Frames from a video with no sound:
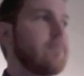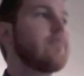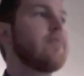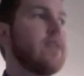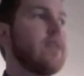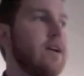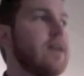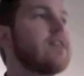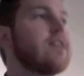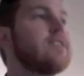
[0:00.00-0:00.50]

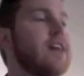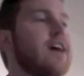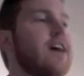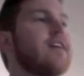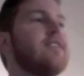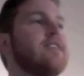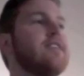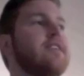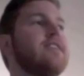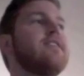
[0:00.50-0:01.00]

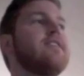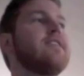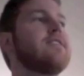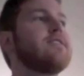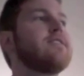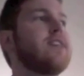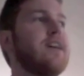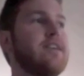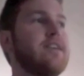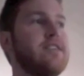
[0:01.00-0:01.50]
exactly,
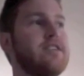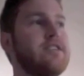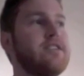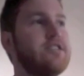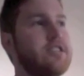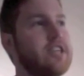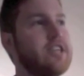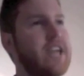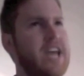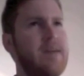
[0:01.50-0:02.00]
exactly.
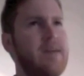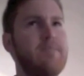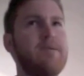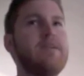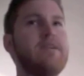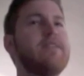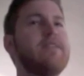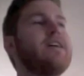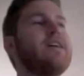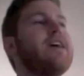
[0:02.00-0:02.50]
She can't
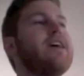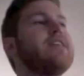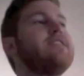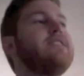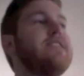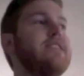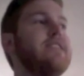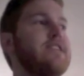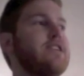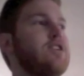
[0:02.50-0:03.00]
be the
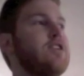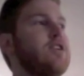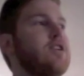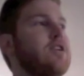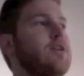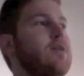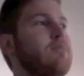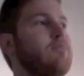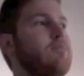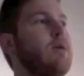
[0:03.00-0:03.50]

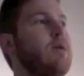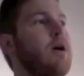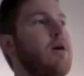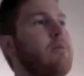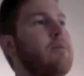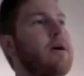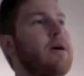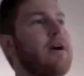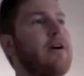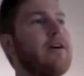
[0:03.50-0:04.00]
ideal
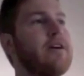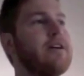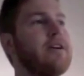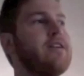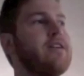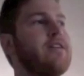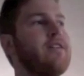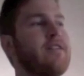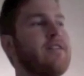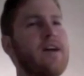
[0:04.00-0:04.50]

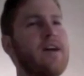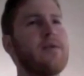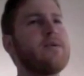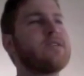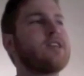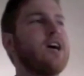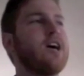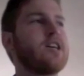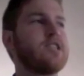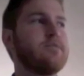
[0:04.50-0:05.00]
barbarian that we
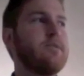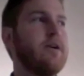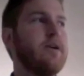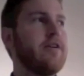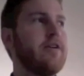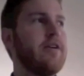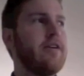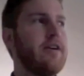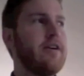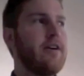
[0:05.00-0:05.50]
talked about
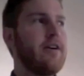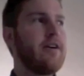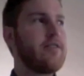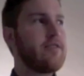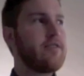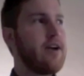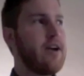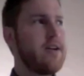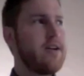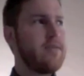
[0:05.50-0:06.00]
earlier,
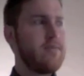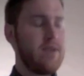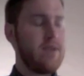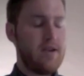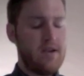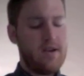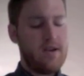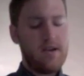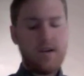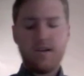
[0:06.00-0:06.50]
right?
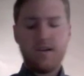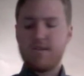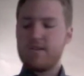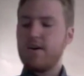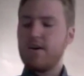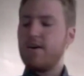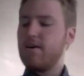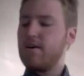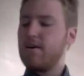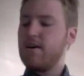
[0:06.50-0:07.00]

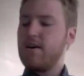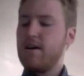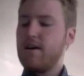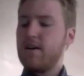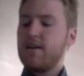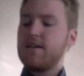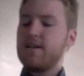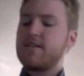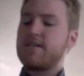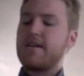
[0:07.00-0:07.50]
So
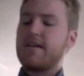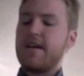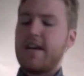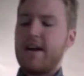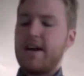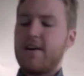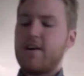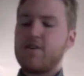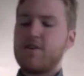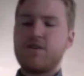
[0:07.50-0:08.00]
let's take
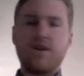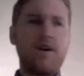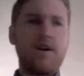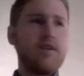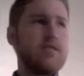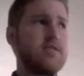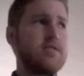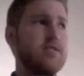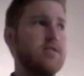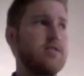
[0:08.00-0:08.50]
out our
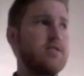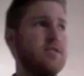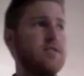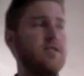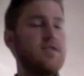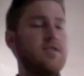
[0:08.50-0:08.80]
charts,